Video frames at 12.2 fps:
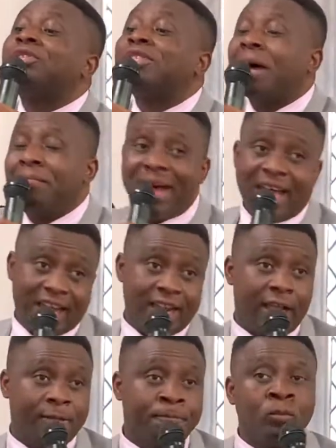
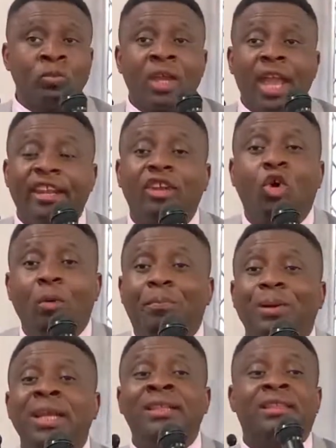Samaria and
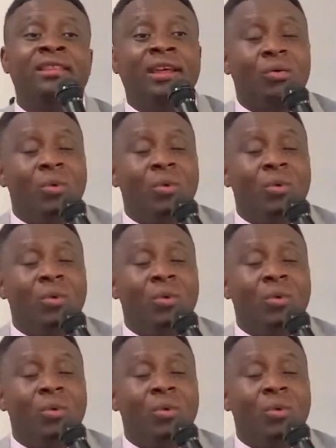complete the